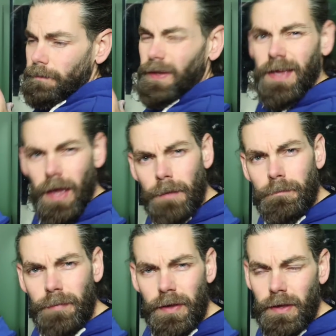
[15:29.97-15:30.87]
they
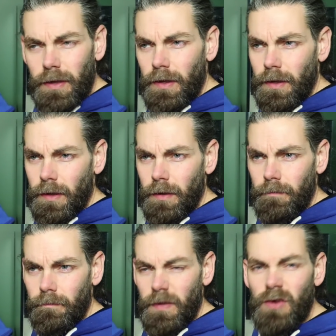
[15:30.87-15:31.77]
can be
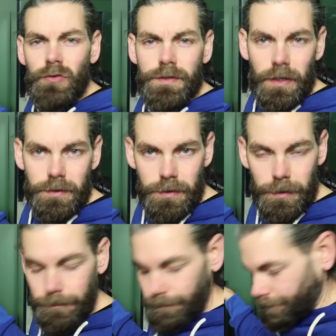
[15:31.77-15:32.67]
irritating.